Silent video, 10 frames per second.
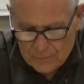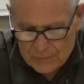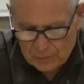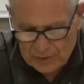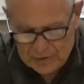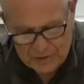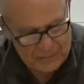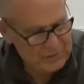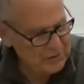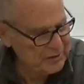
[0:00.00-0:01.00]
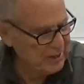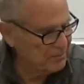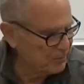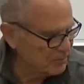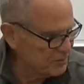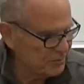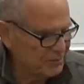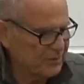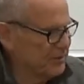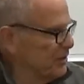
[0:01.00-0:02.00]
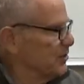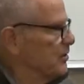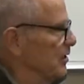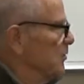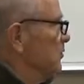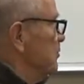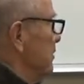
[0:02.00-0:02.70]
So let's give examples of these things, and I'll use